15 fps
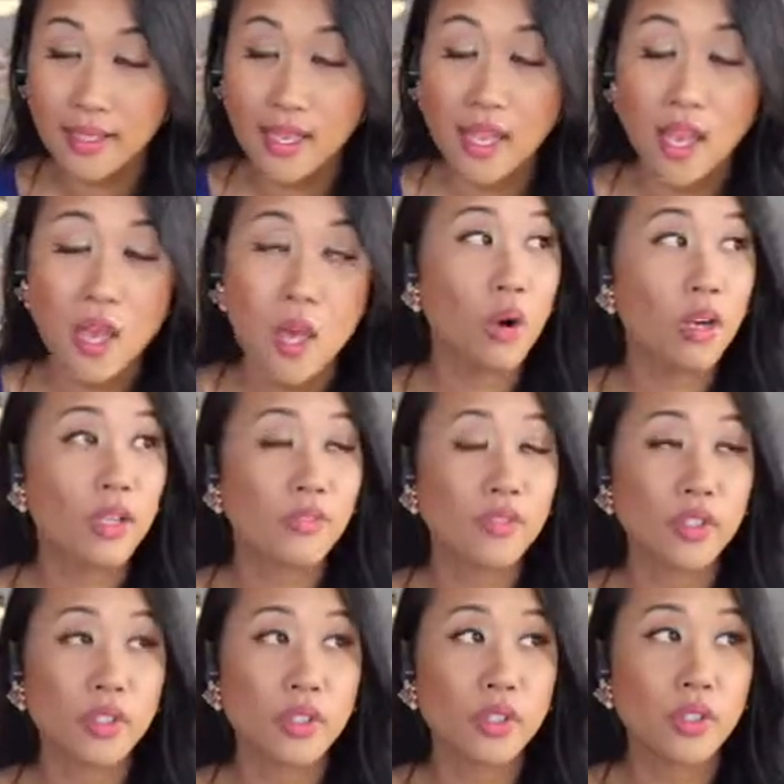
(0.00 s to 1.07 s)
Or if you're
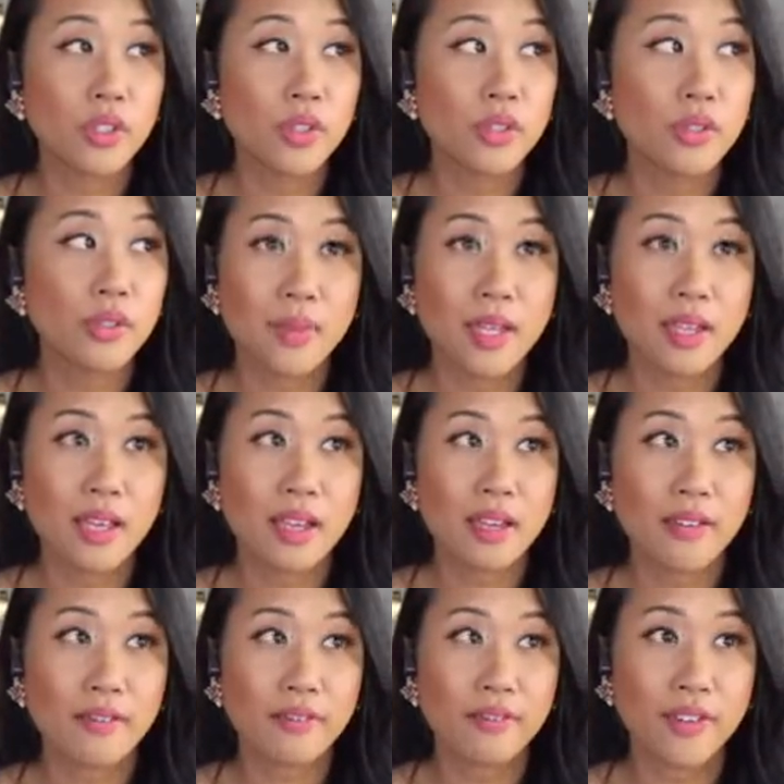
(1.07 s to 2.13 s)
using something like
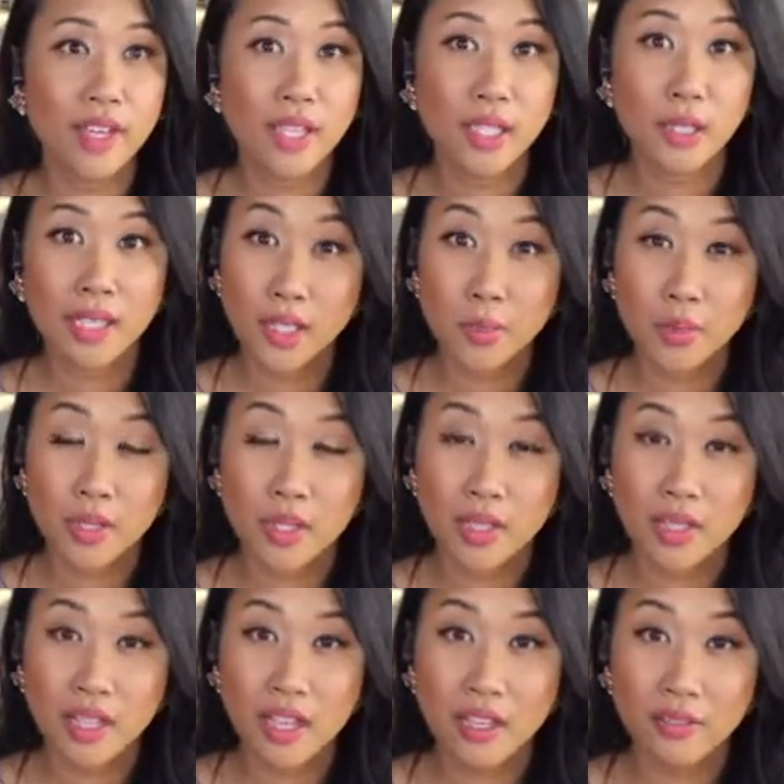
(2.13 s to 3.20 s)
Facebook and Facebook
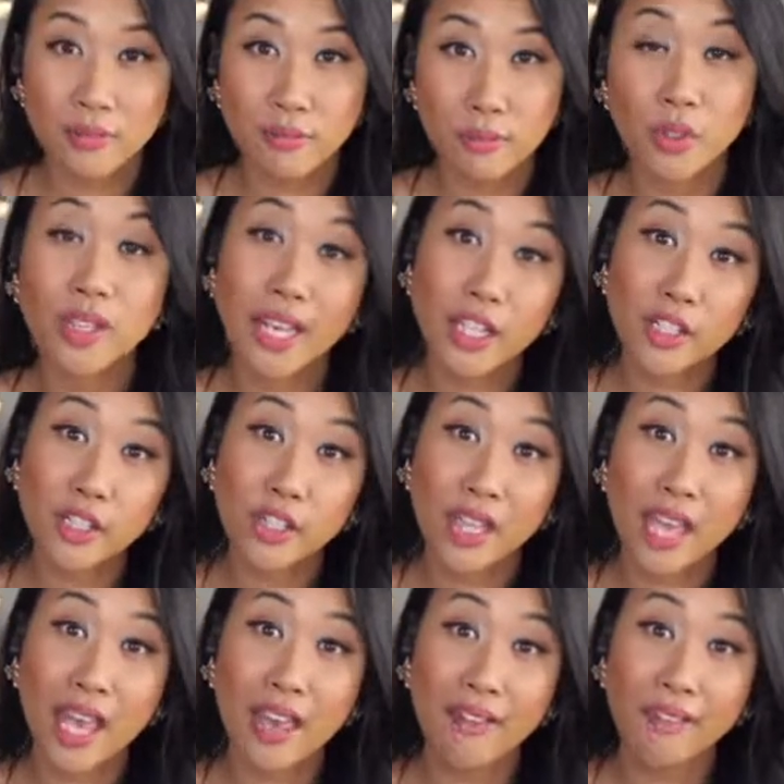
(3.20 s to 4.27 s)
Live Producer, you could actually have
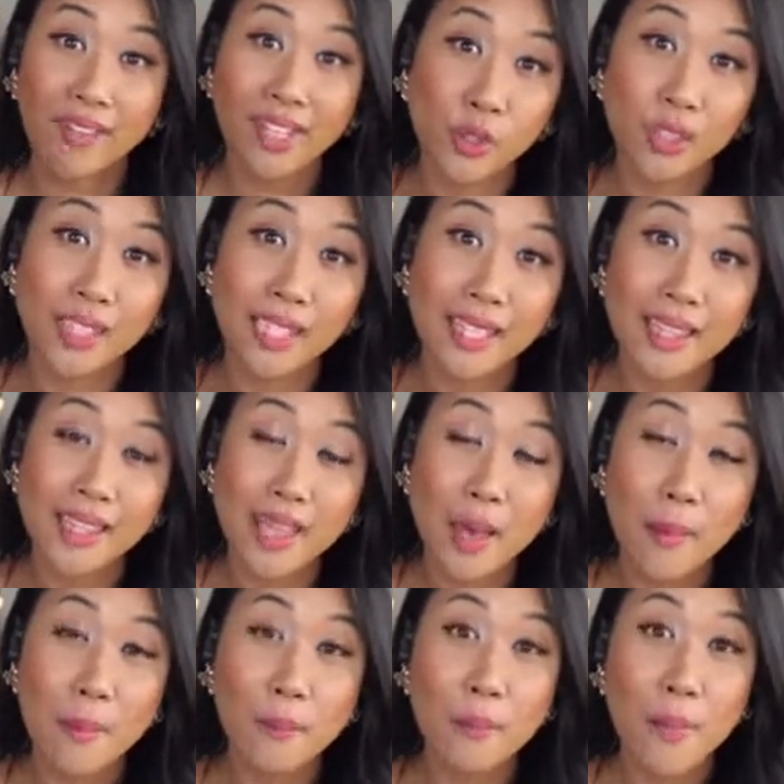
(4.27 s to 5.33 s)
an external link that
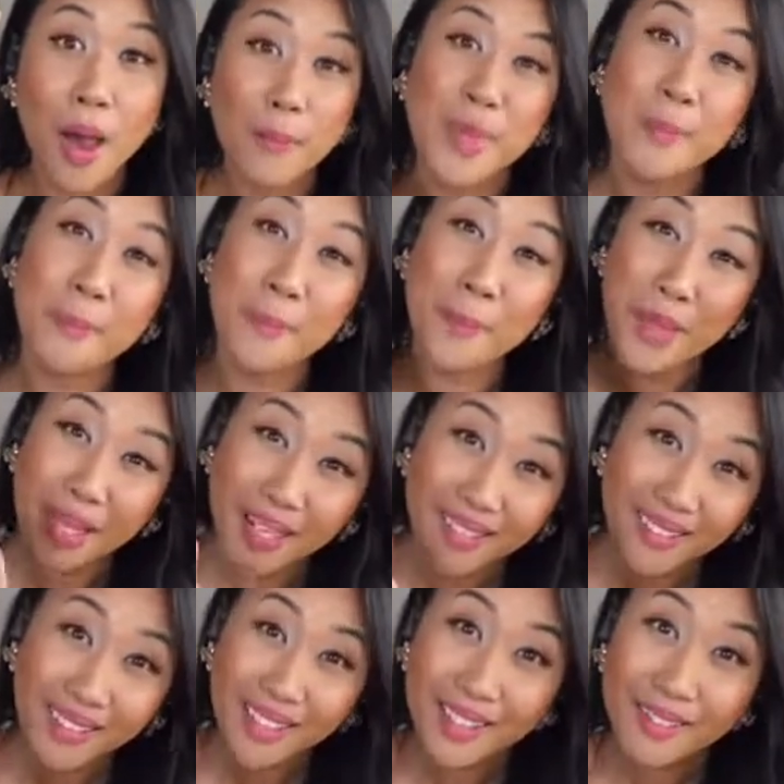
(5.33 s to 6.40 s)
pops up in the middle of
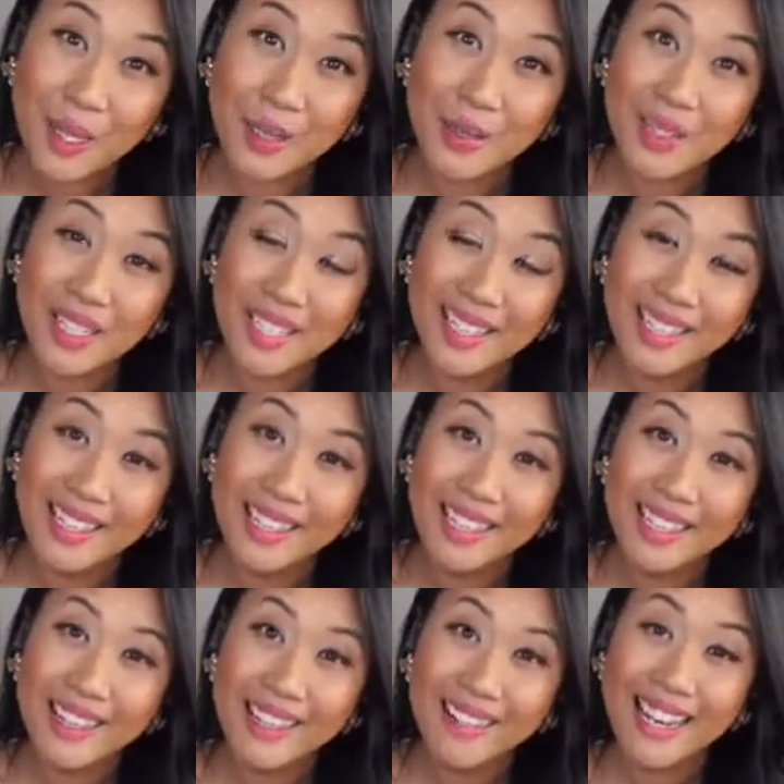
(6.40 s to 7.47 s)
your show,
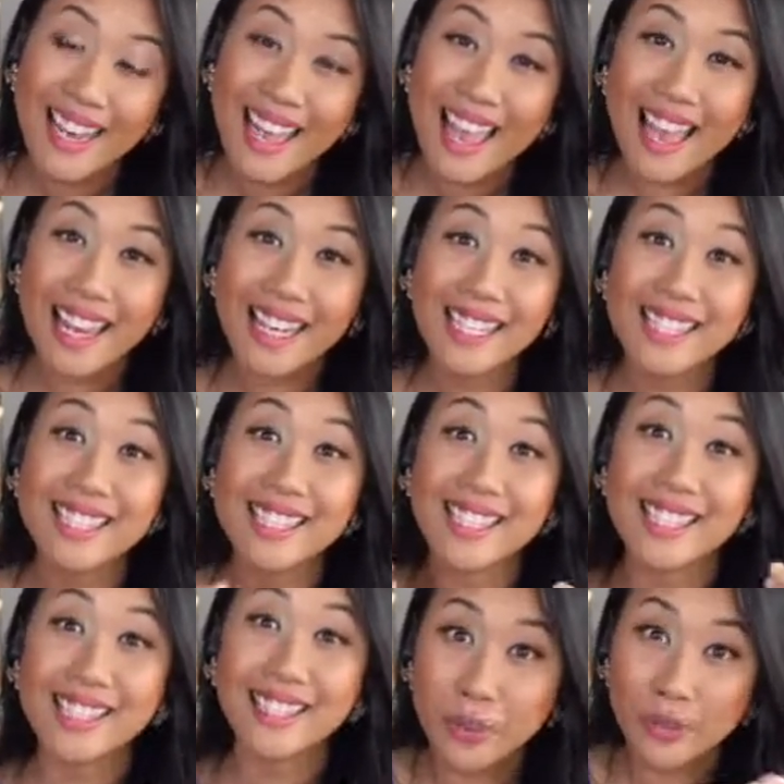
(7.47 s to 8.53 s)
right? And it's a
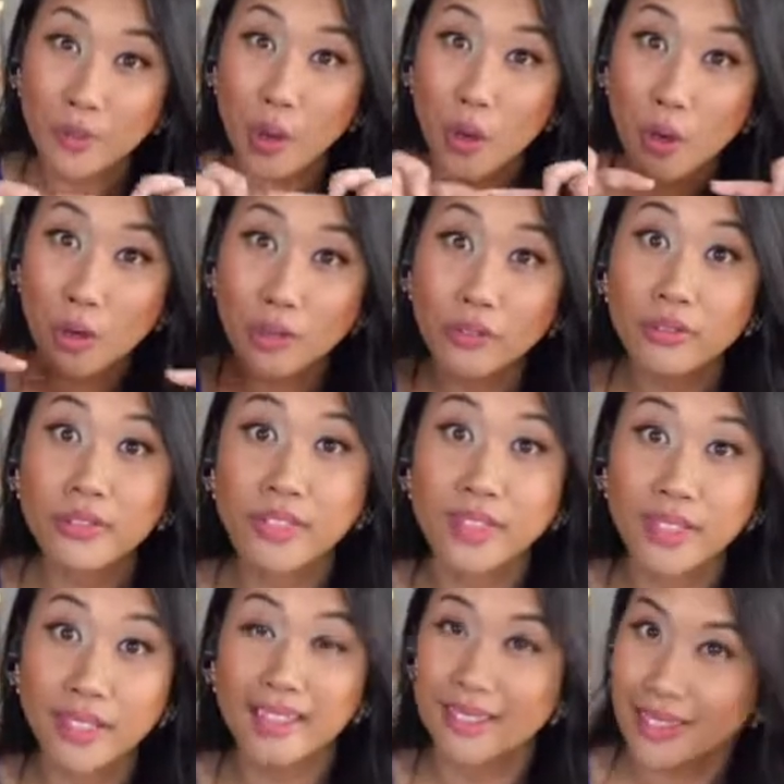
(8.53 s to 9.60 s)
clickable overlay.
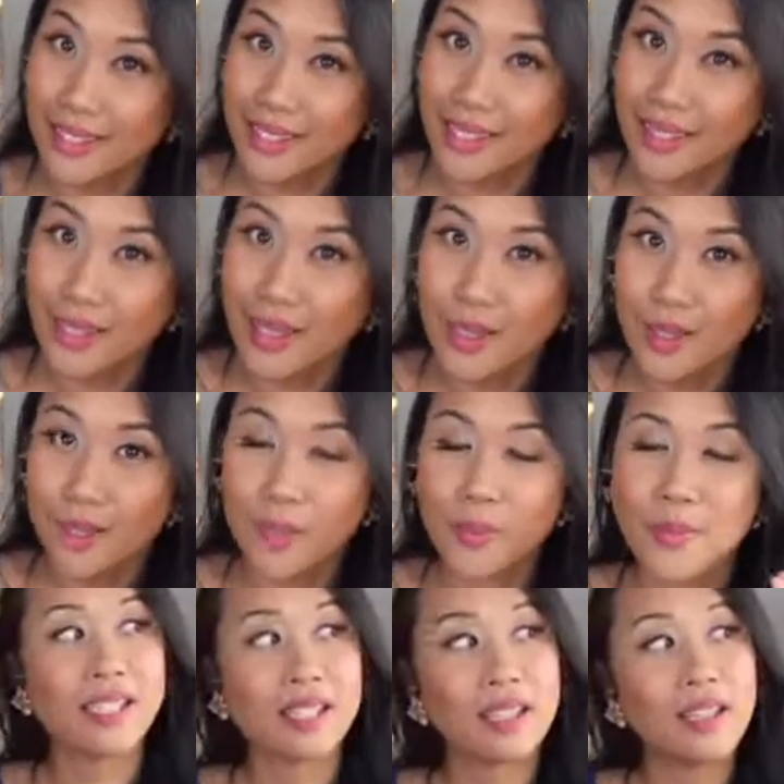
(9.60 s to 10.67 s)
This is awesome.
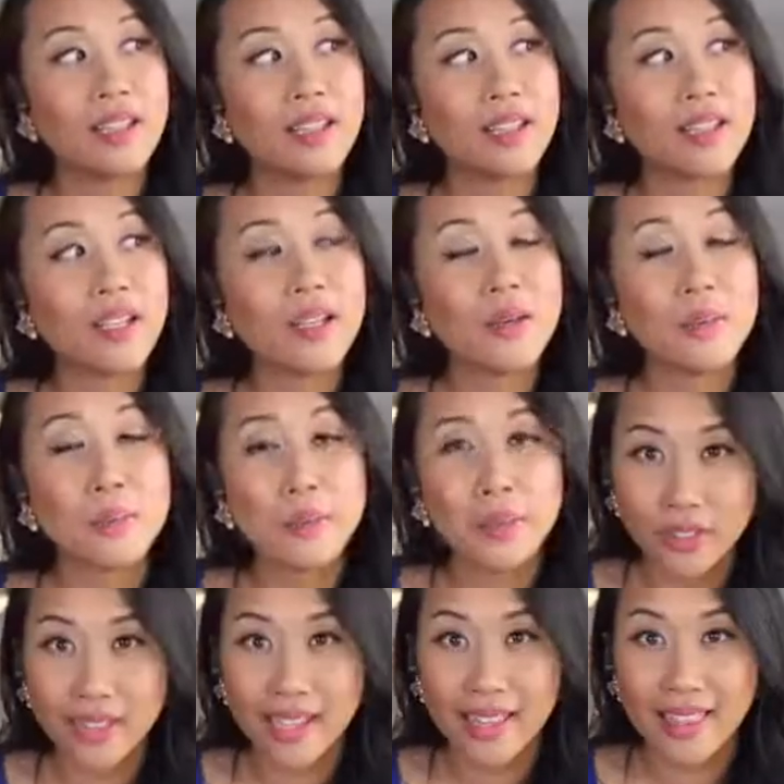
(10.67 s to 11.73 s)
It's a clickable
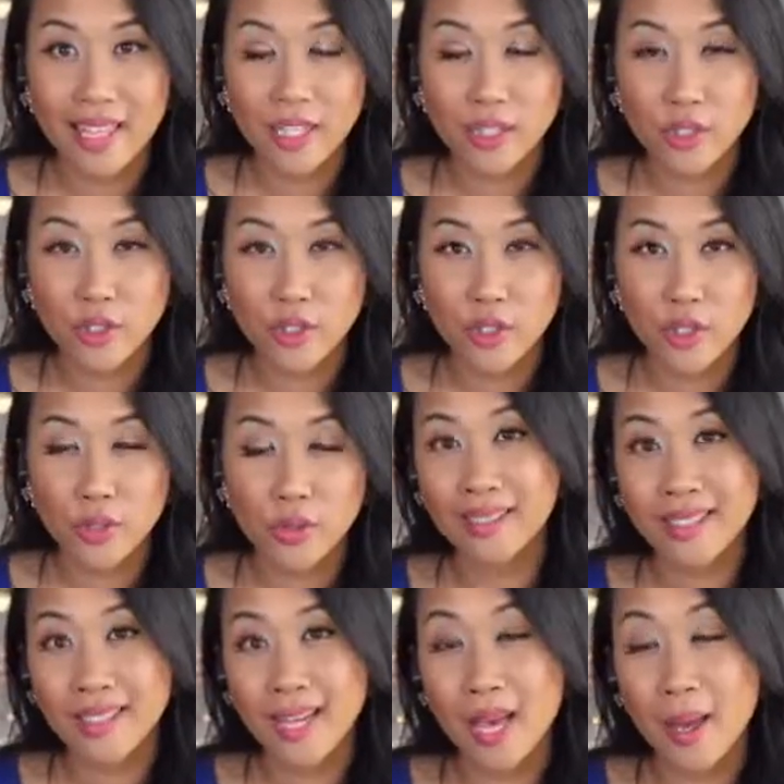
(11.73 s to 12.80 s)
overlay that shows up on
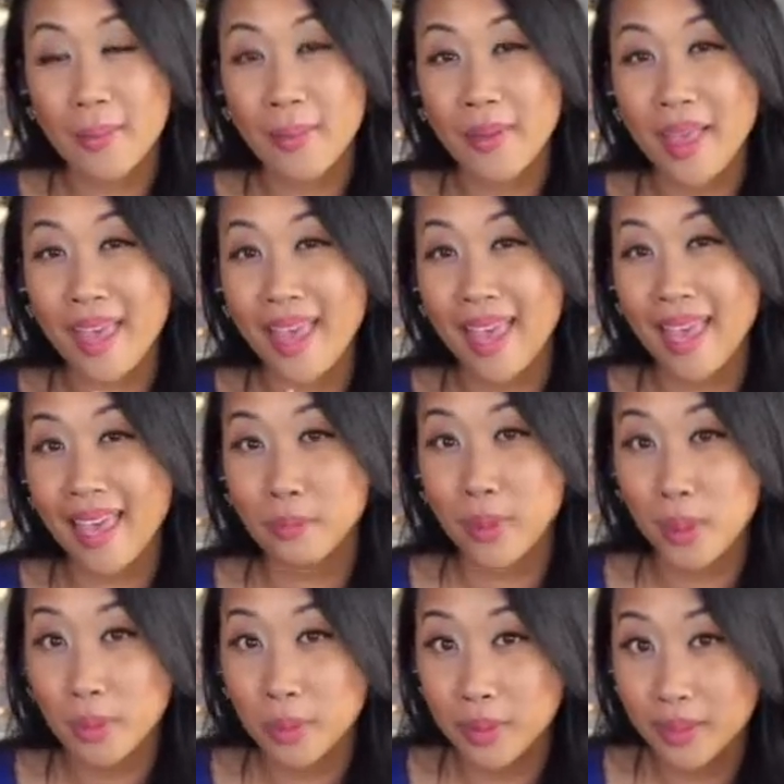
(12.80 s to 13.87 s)
desktop and on
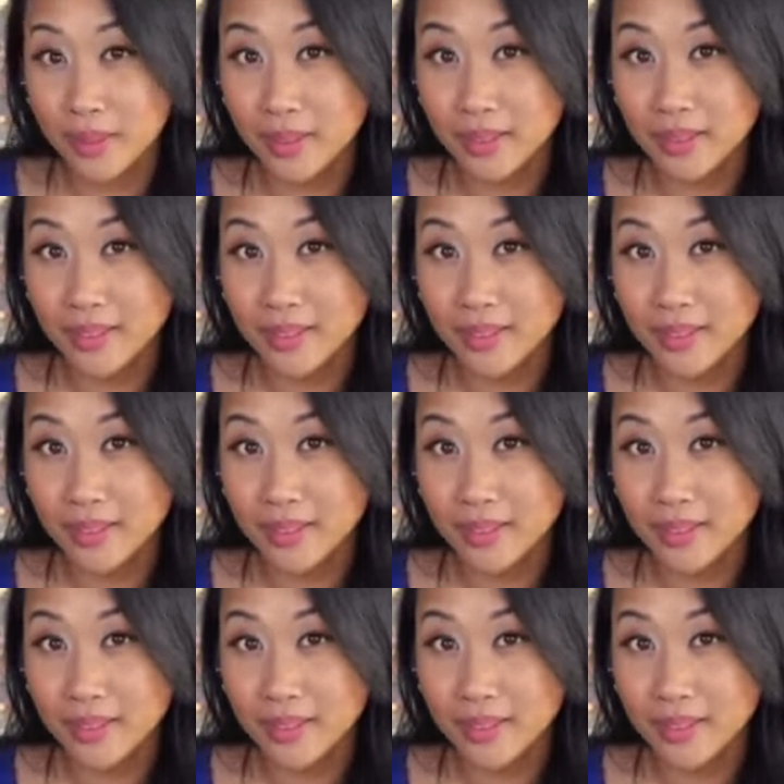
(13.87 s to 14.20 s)
mobile.